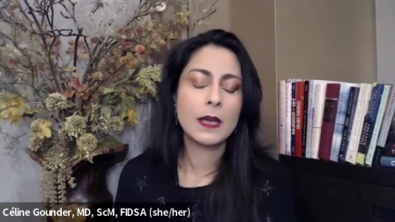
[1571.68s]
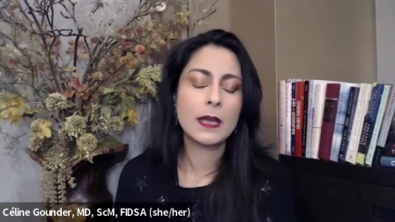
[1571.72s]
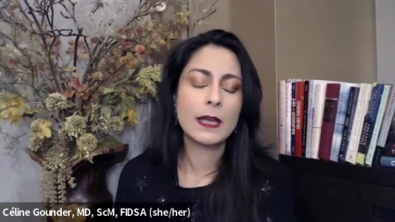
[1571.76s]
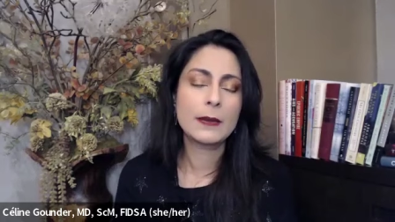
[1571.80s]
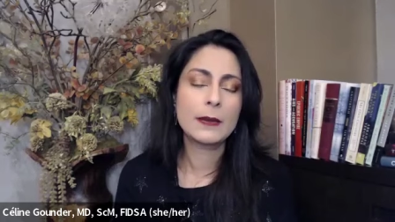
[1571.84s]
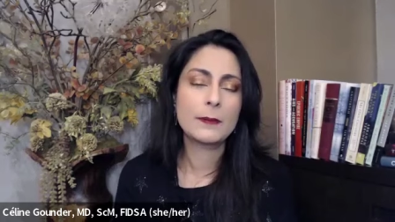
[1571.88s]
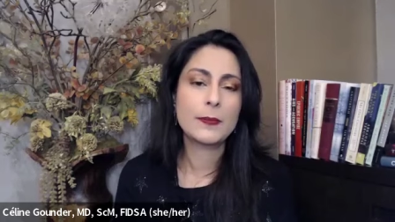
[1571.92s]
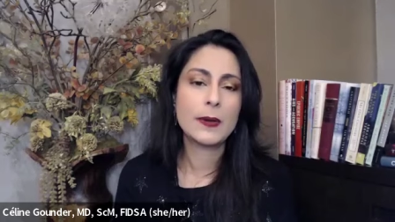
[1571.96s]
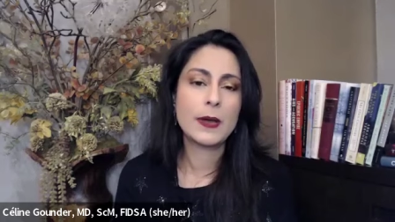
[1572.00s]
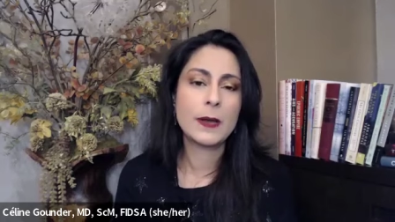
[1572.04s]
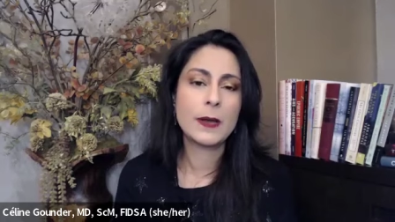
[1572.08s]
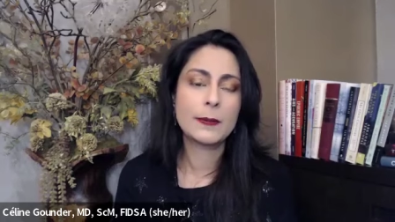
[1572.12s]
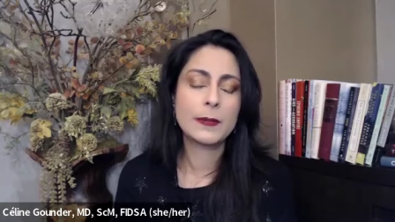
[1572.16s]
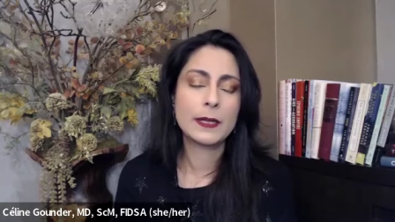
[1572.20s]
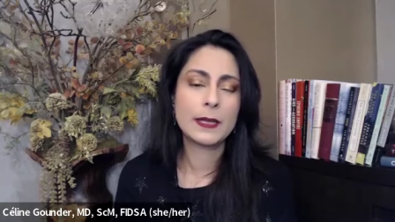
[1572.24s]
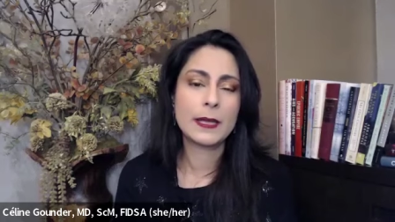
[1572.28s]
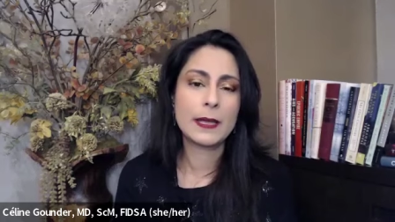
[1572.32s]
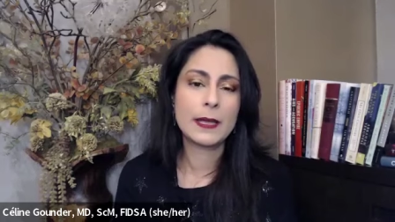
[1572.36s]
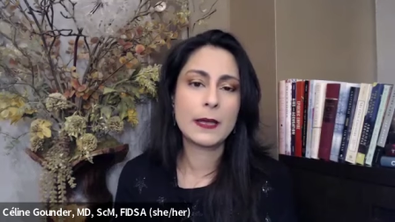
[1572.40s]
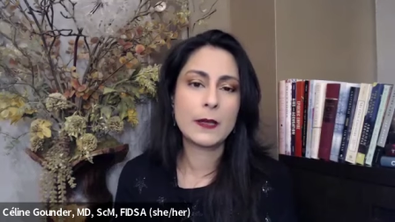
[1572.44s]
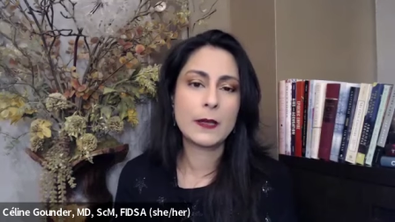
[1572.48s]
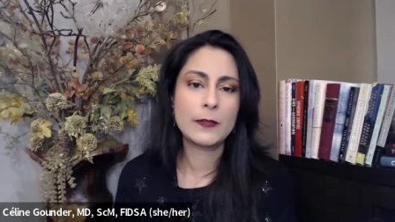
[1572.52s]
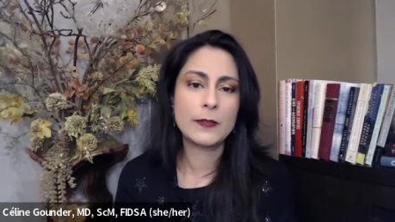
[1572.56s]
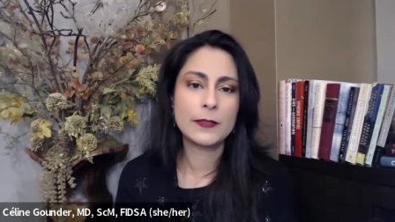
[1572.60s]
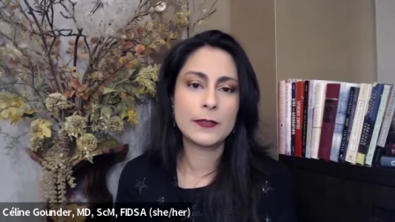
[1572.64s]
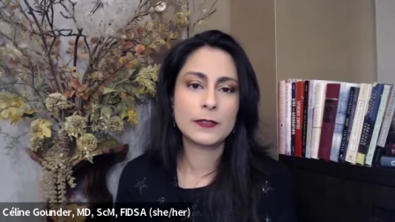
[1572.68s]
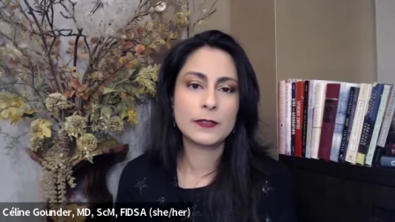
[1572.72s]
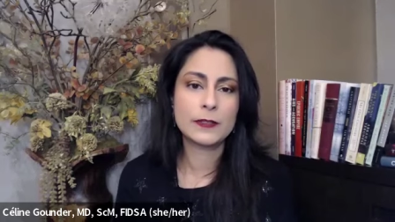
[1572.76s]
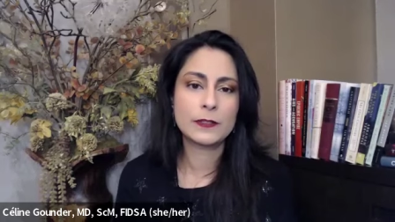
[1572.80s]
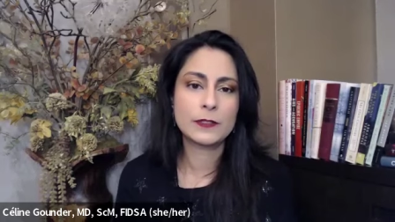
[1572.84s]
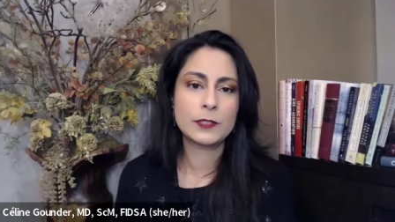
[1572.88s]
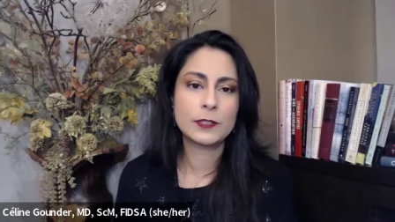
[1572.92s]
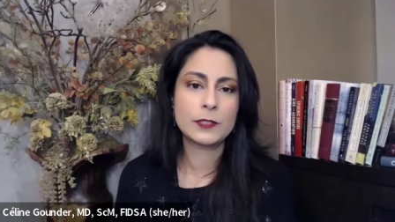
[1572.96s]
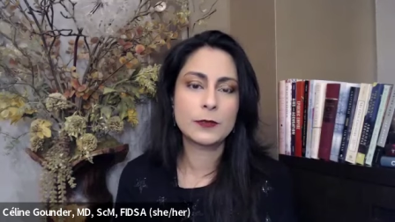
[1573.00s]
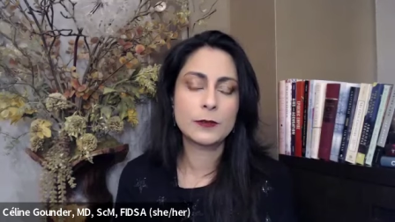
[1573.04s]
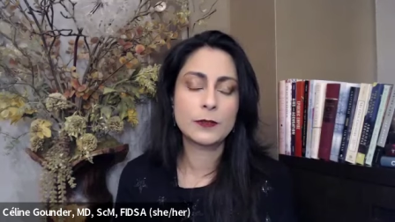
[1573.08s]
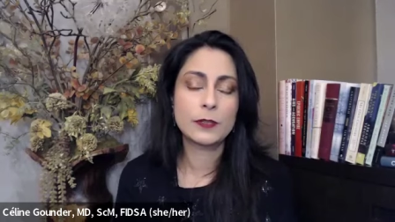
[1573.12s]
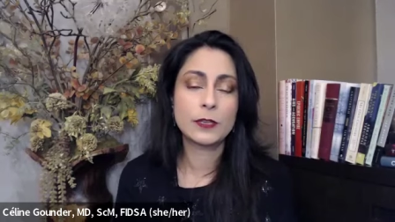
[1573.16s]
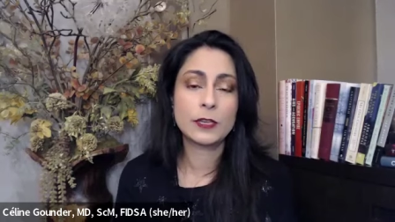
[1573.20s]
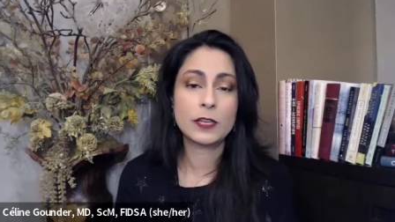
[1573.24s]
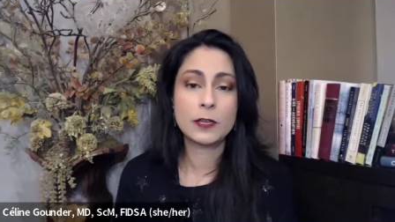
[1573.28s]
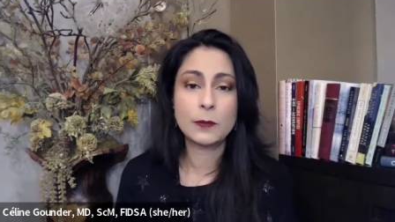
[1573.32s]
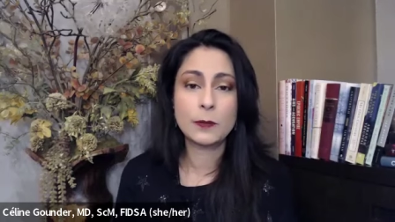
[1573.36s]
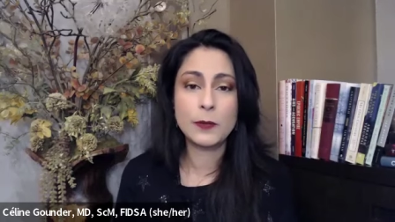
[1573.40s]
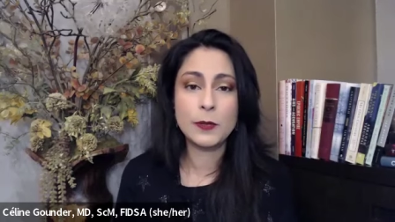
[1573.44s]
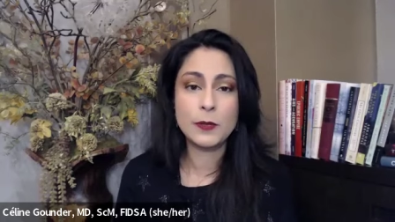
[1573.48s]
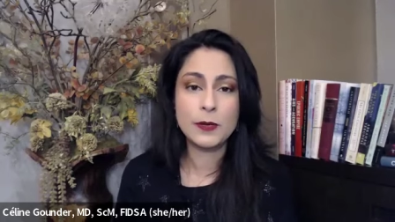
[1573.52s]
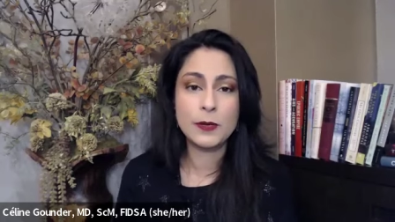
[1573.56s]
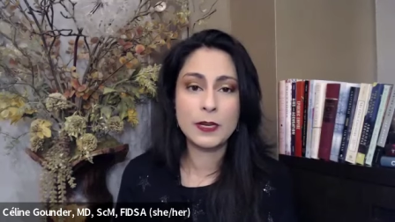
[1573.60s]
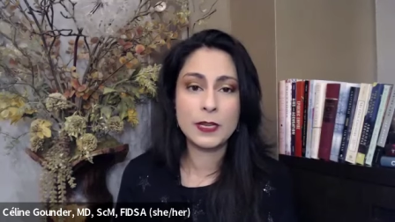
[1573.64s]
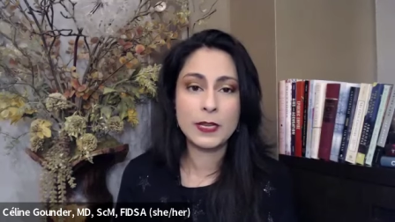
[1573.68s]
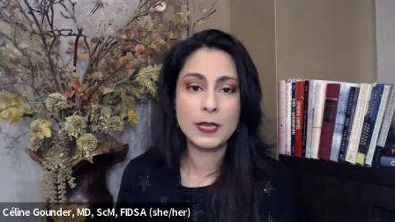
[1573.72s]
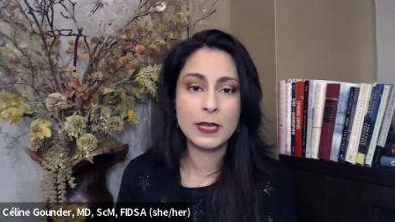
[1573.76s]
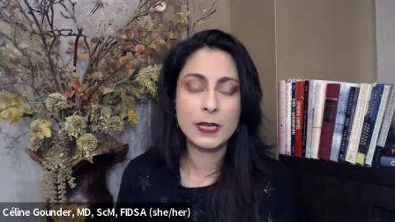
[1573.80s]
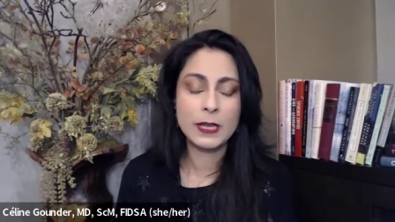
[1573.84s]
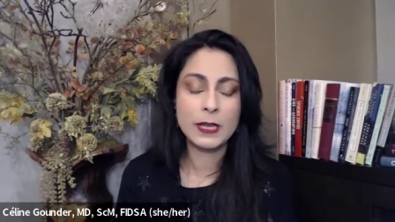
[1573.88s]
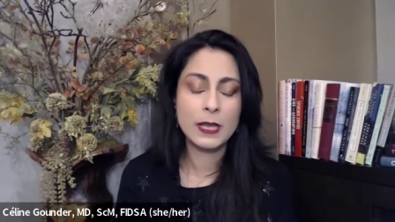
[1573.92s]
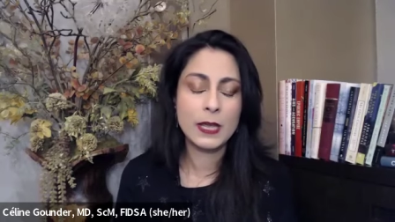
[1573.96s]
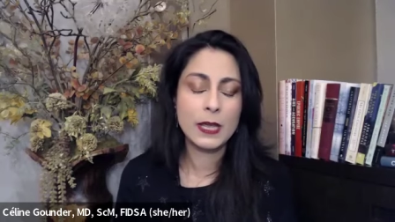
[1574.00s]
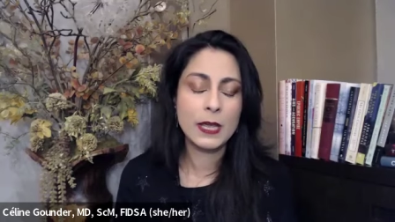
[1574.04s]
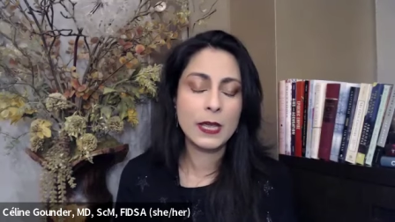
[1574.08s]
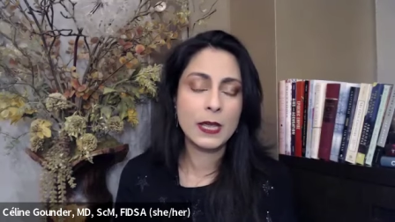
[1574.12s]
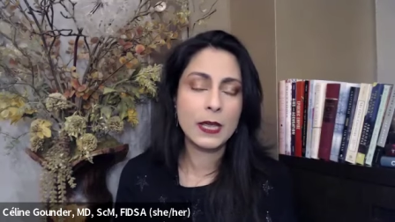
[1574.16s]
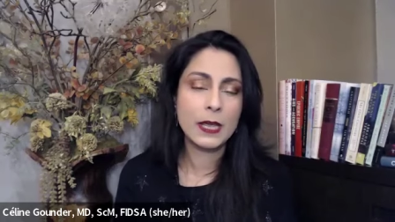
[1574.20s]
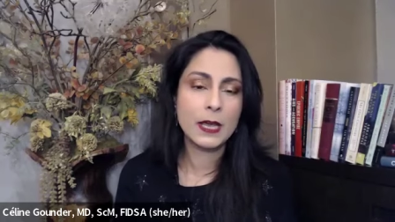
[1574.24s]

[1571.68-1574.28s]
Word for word: In public health, it's to the community.